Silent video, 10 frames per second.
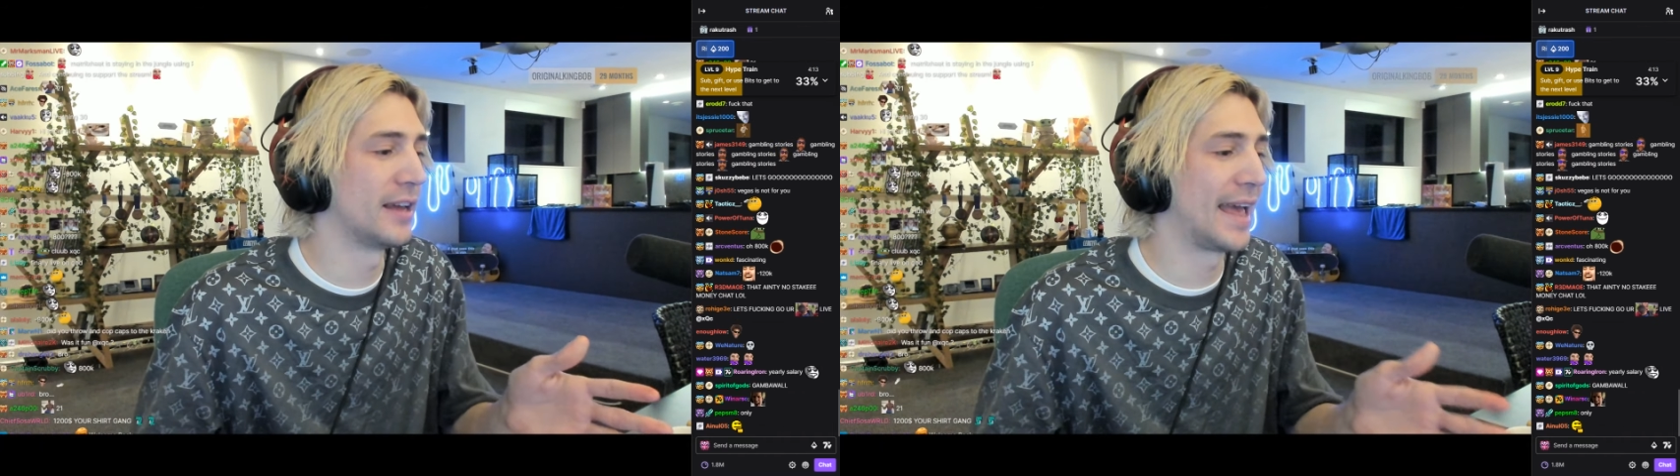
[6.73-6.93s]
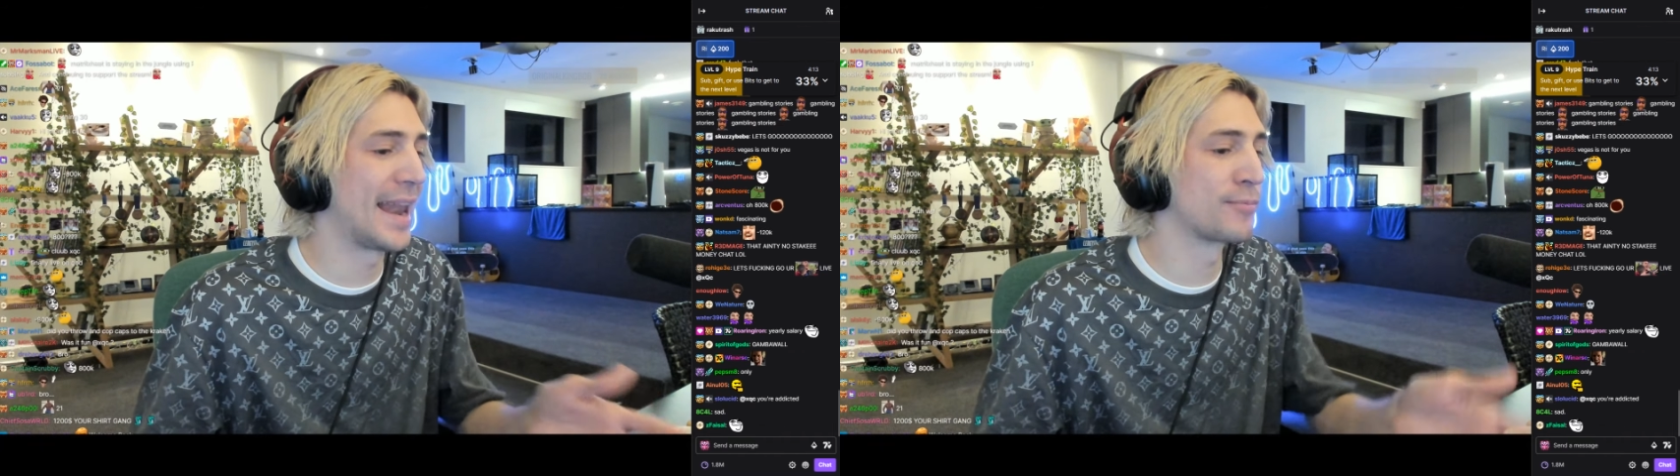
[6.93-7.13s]

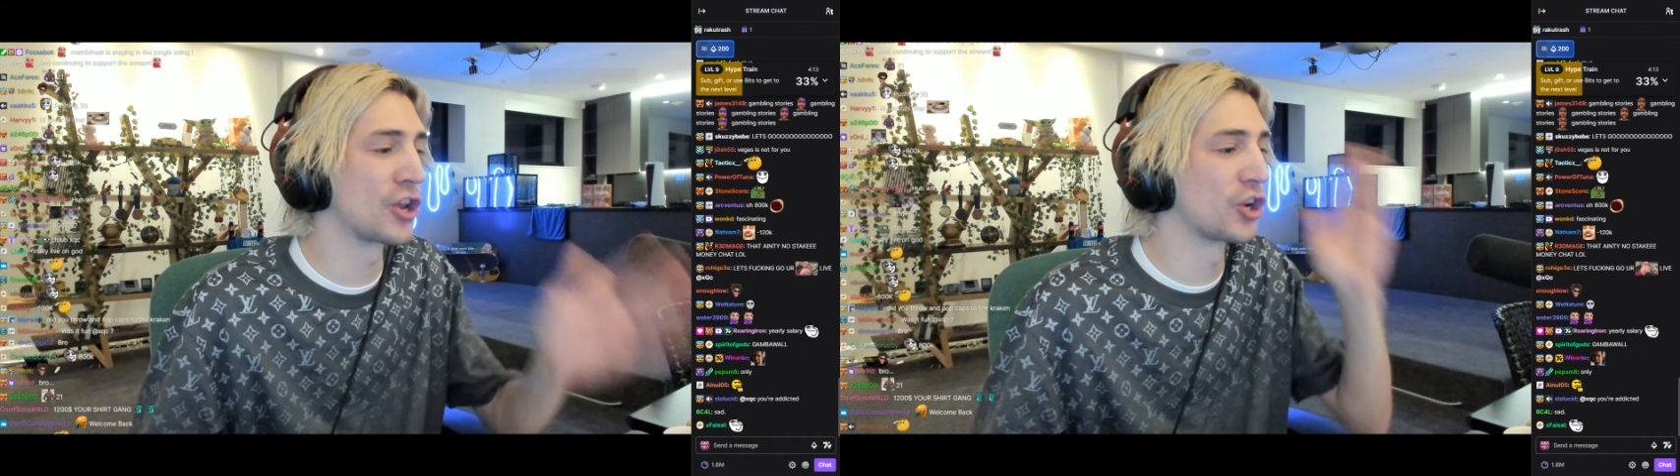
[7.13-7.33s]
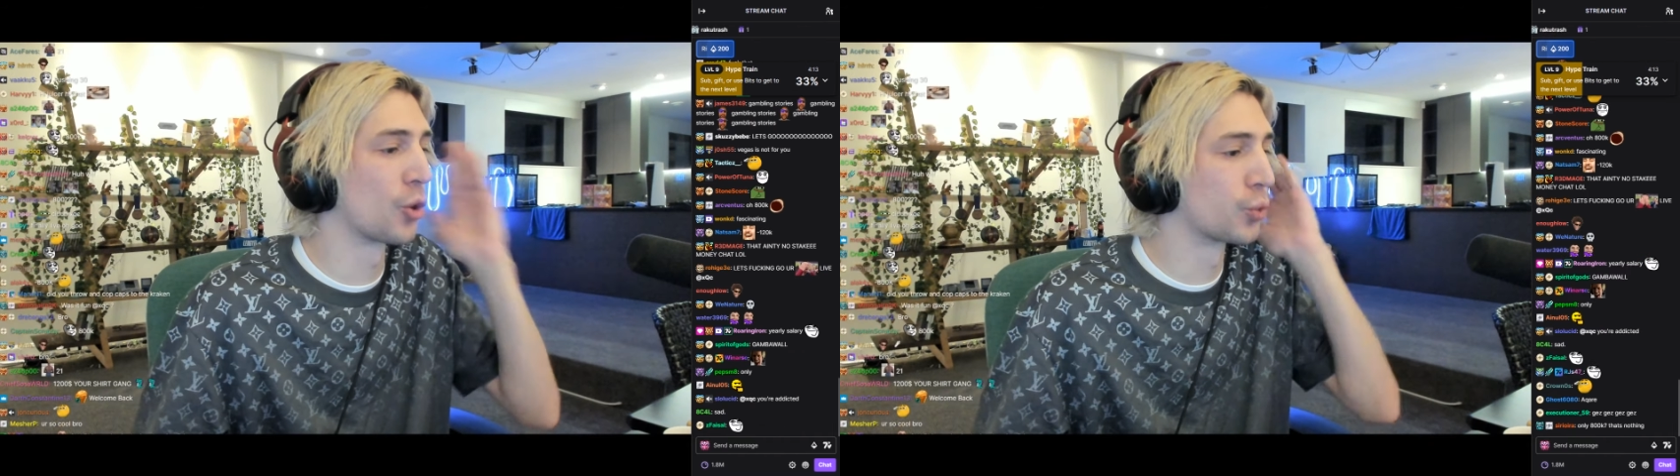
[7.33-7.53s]
and I'm
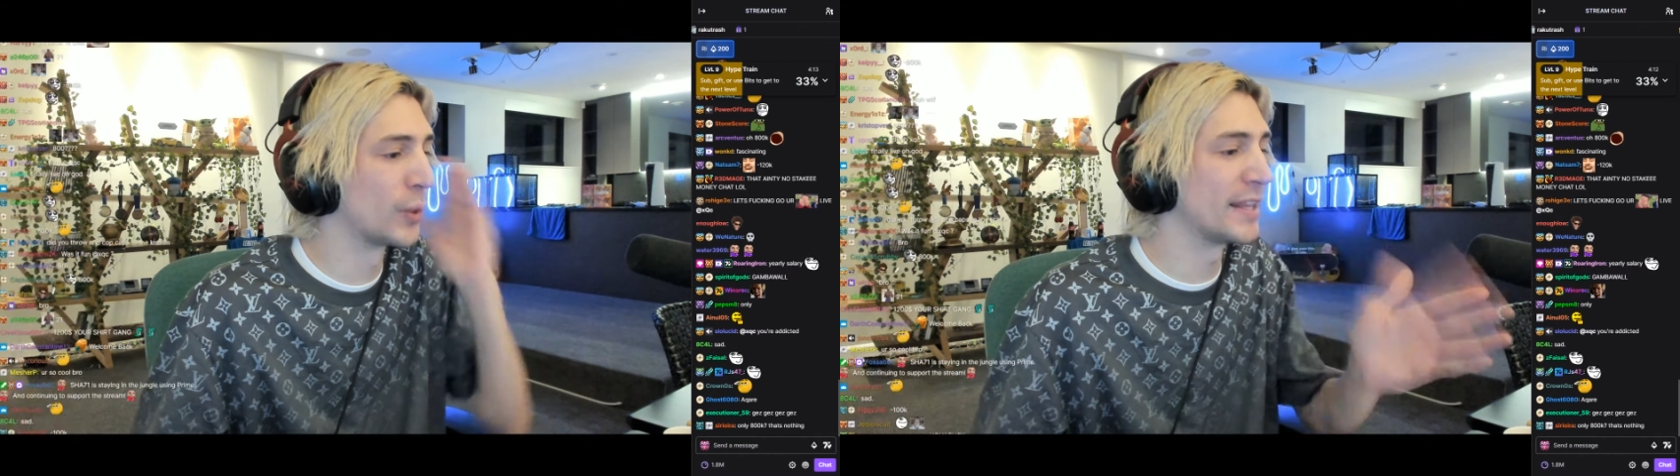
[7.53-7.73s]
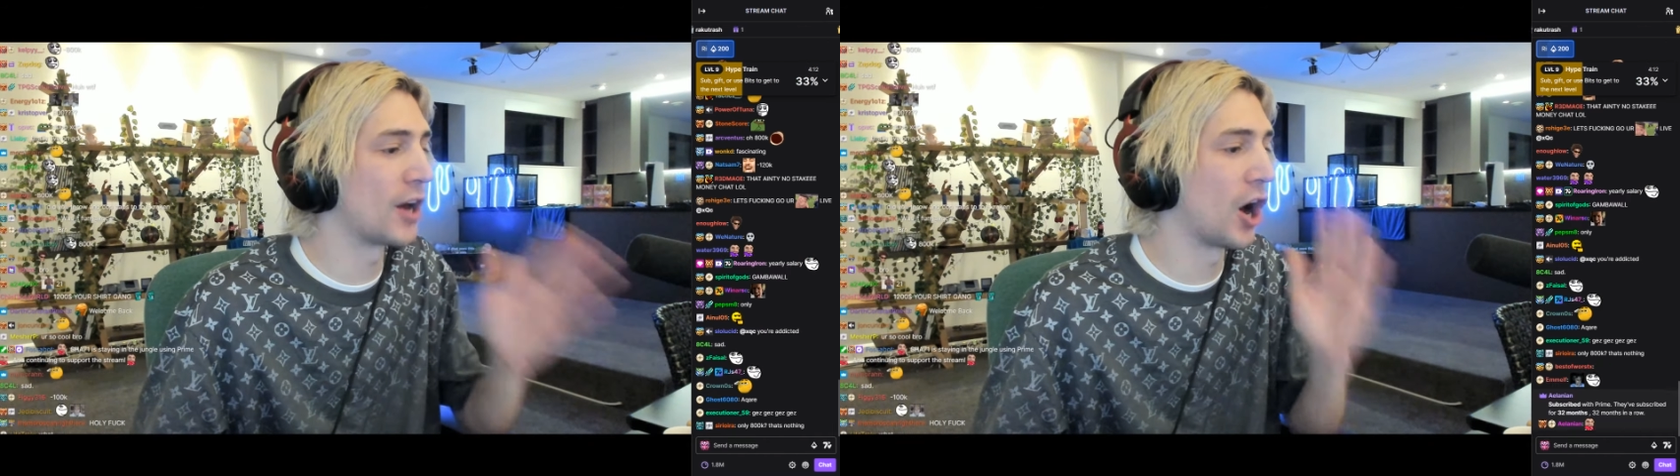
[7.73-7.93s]
going to go
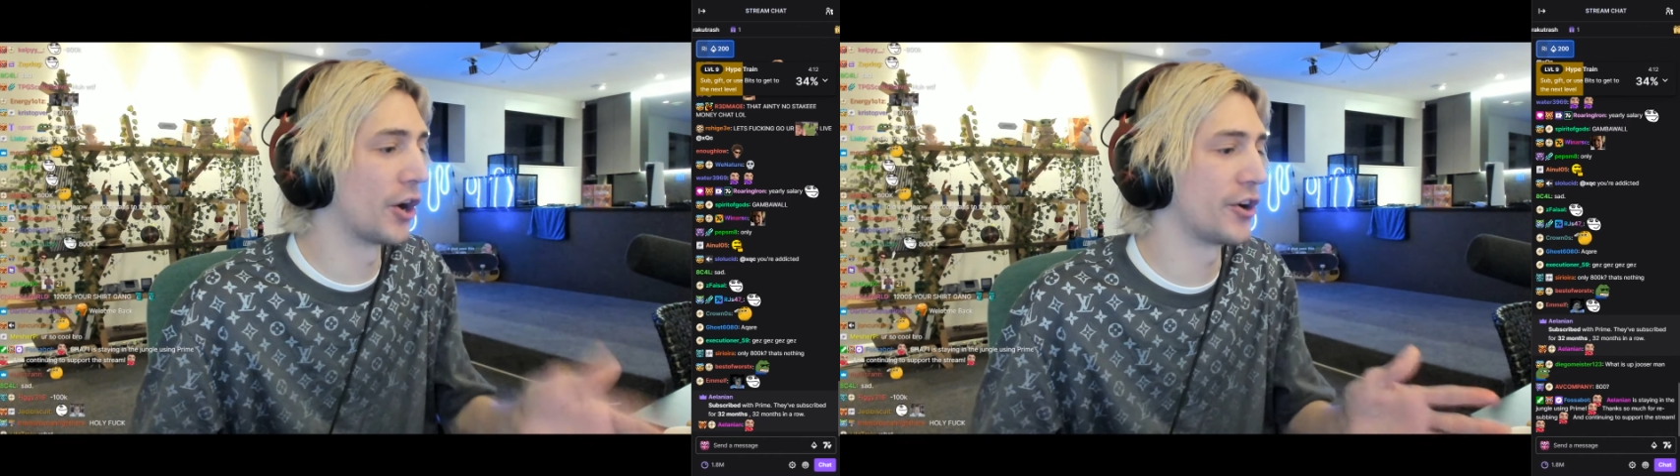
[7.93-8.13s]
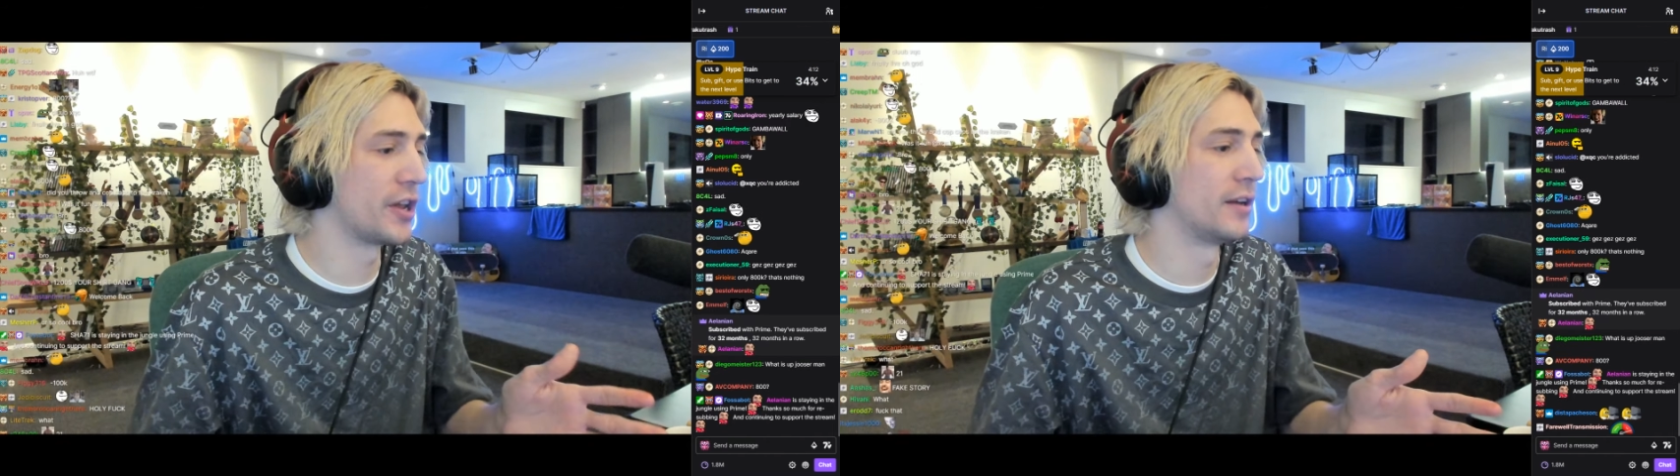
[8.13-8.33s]
really
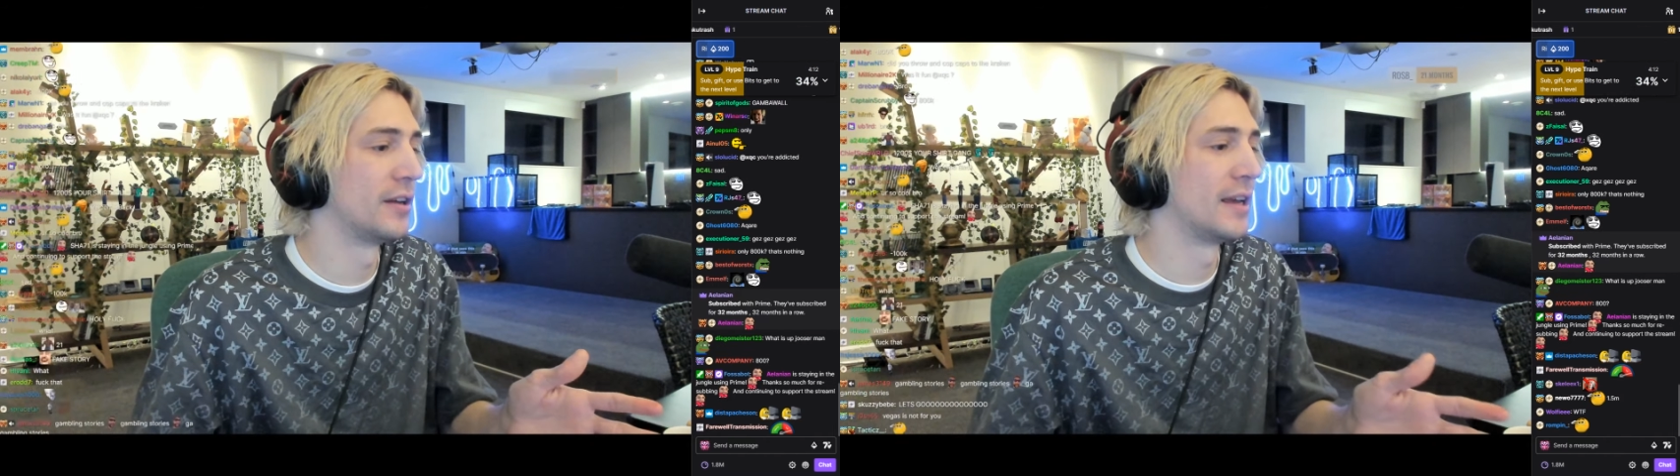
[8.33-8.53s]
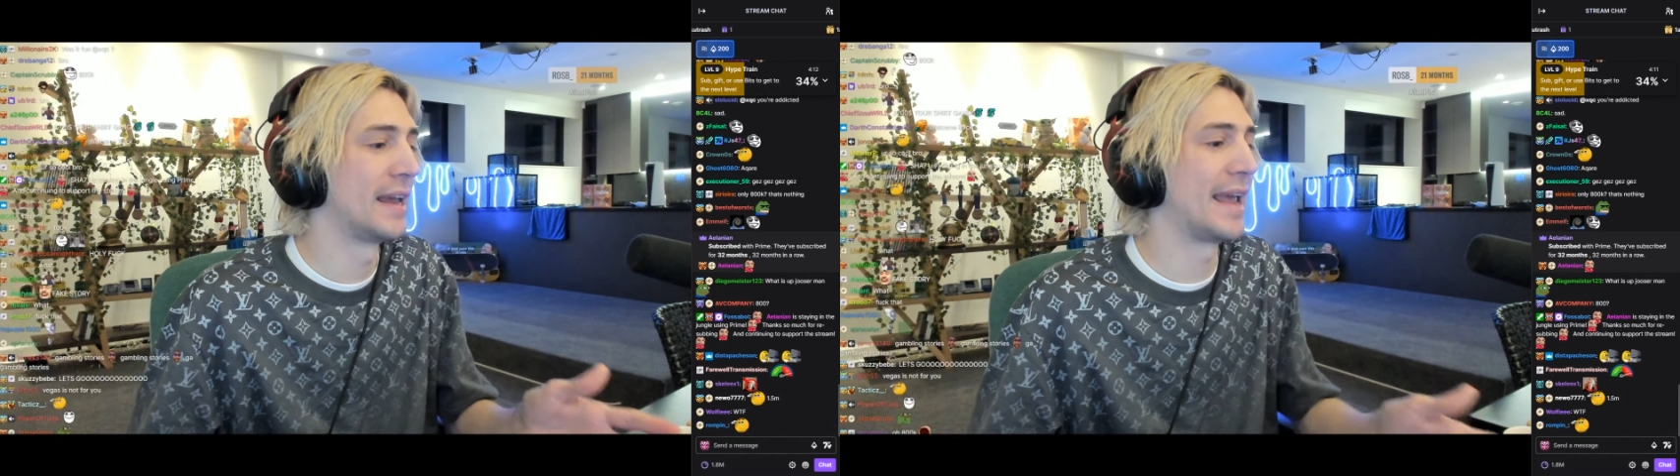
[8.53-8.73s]
hard
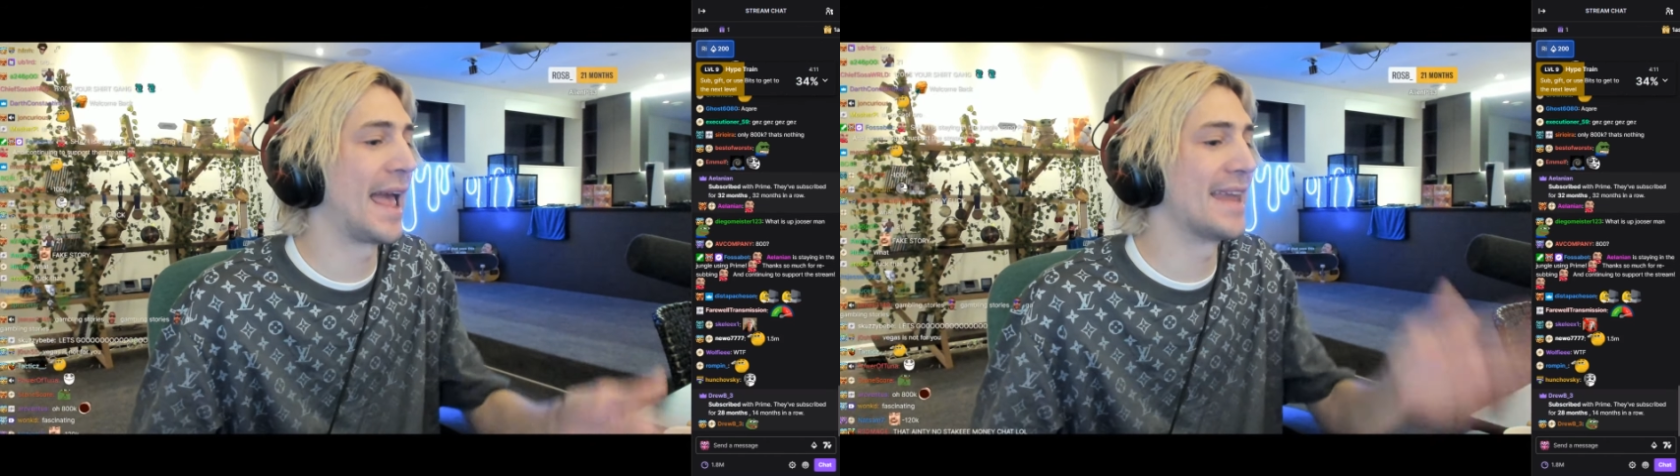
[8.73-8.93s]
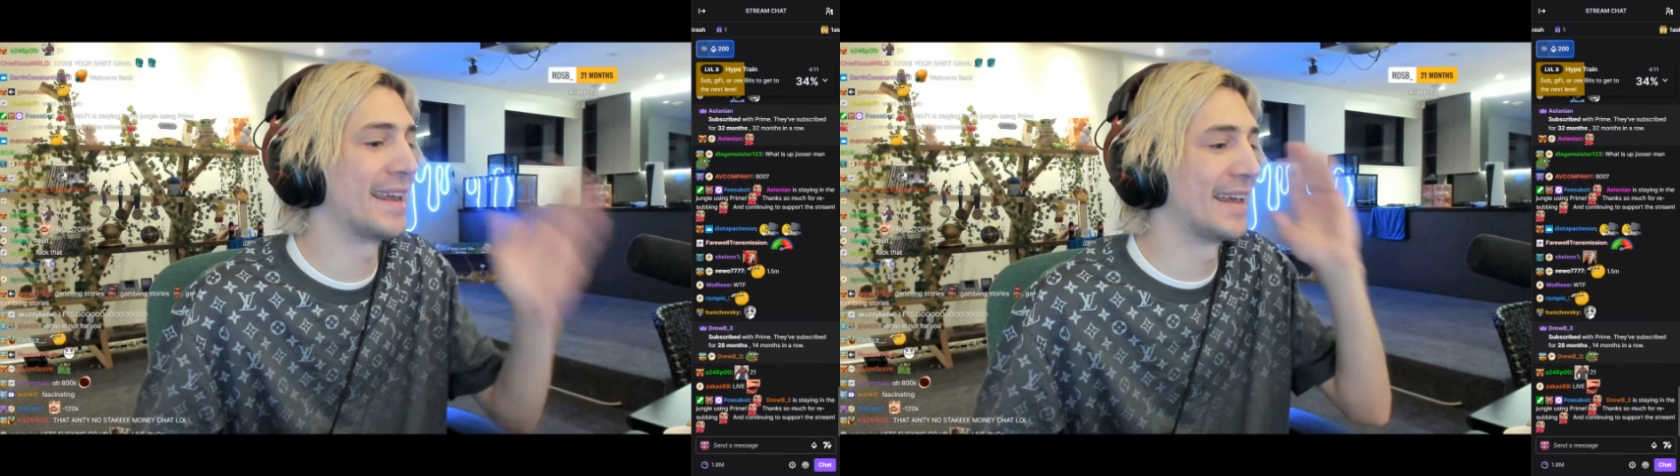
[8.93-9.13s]

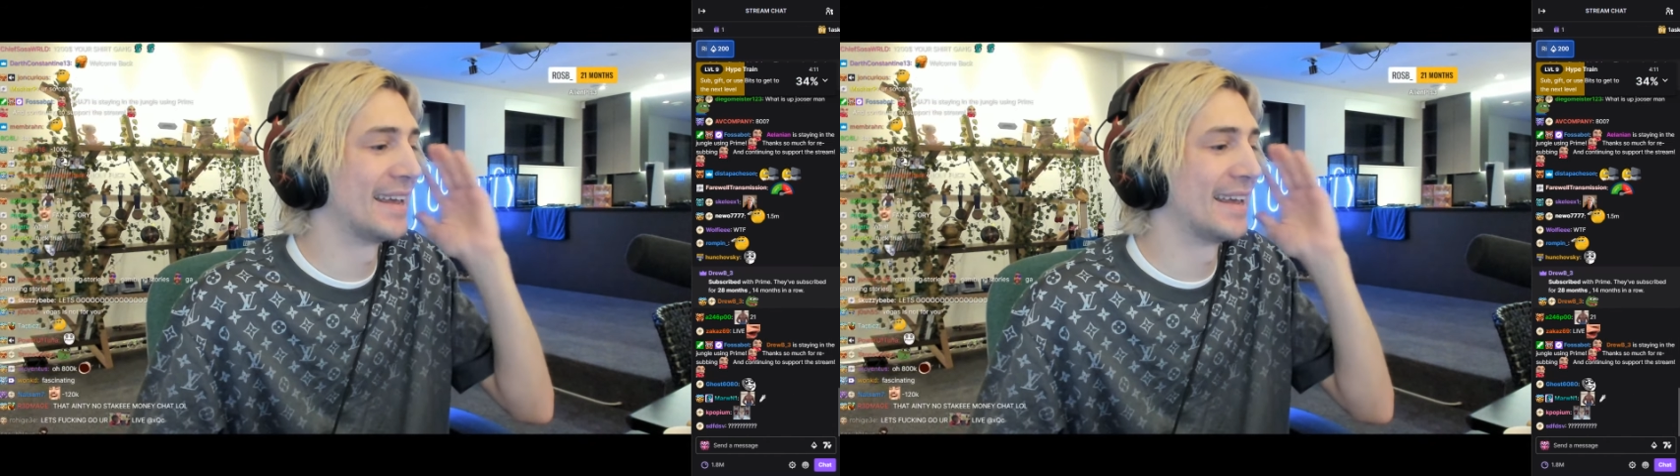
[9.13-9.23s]
and